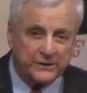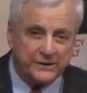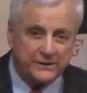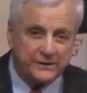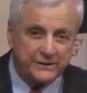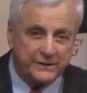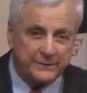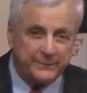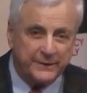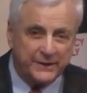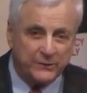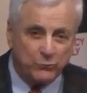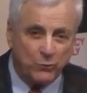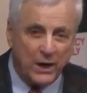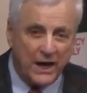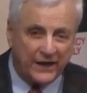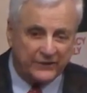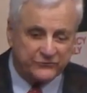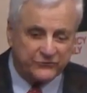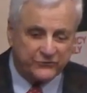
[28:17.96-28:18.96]
into the
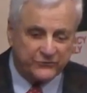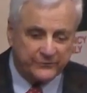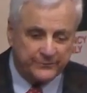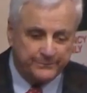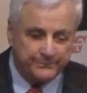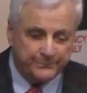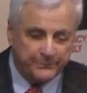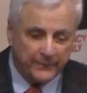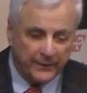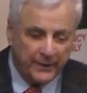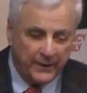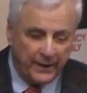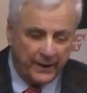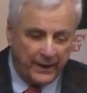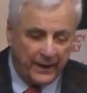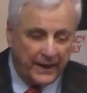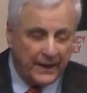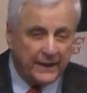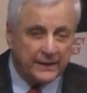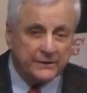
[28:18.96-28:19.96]
Midwest,
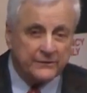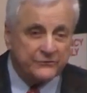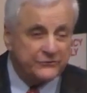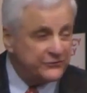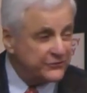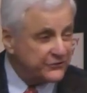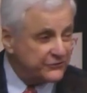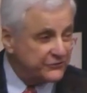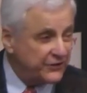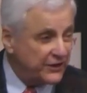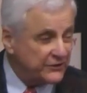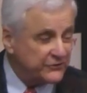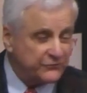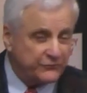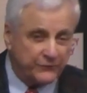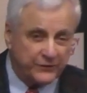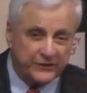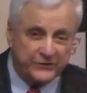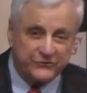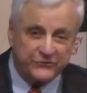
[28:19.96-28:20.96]
and
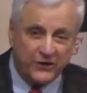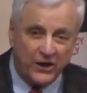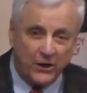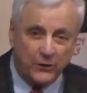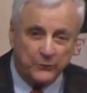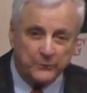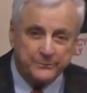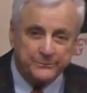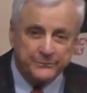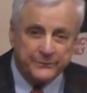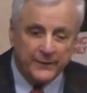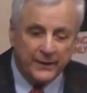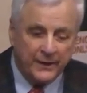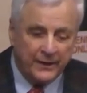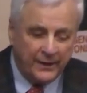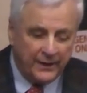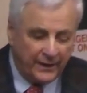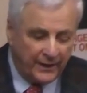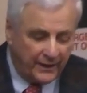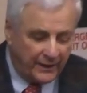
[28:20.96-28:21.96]
successfully so.
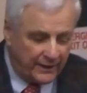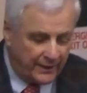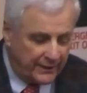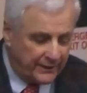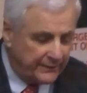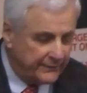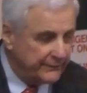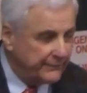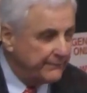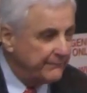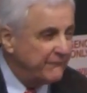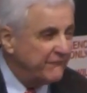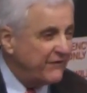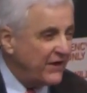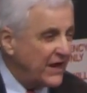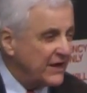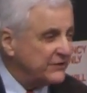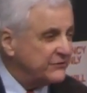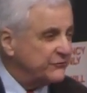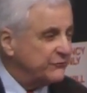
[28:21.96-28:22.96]
Uh,
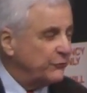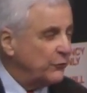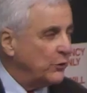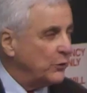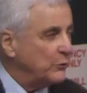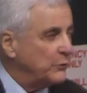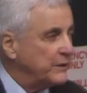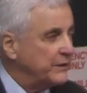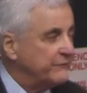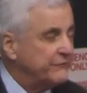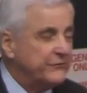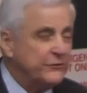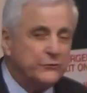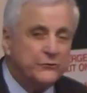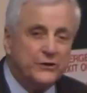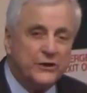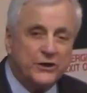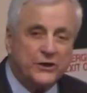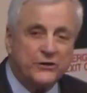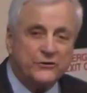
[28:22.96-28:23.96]
fast forward a few
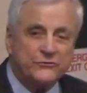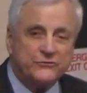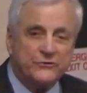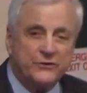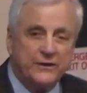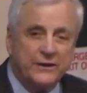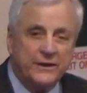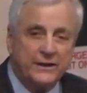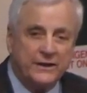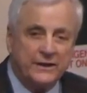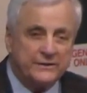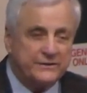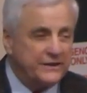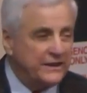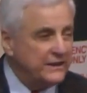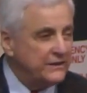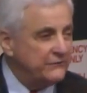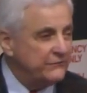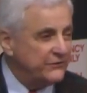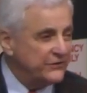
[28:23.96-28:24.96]
years,
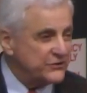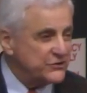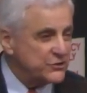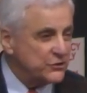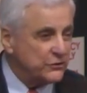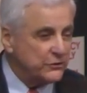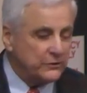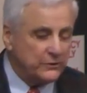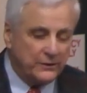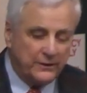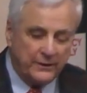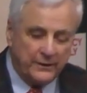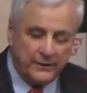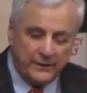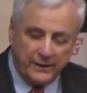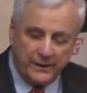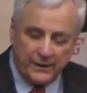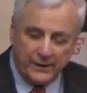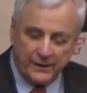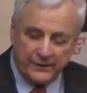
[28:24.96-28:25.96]
Dean Fisher,
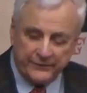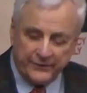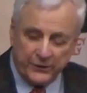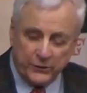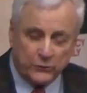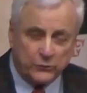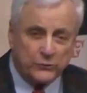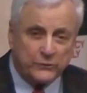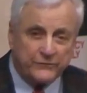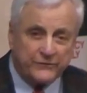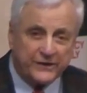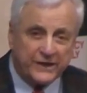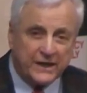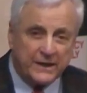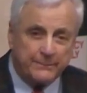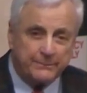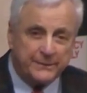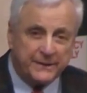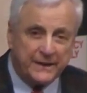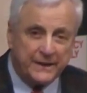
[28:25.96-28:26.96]
uh, the owner of the
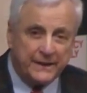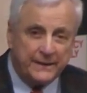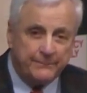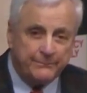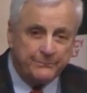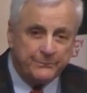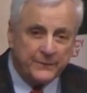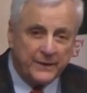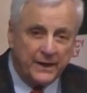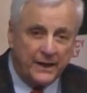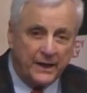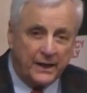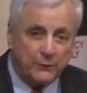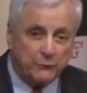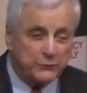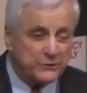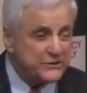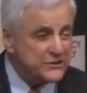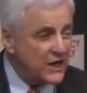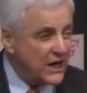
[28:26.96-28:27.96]
company, uh,
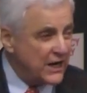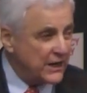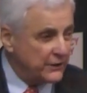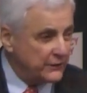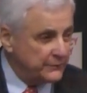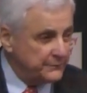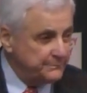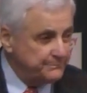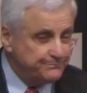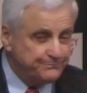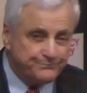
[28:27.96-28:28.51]
retired.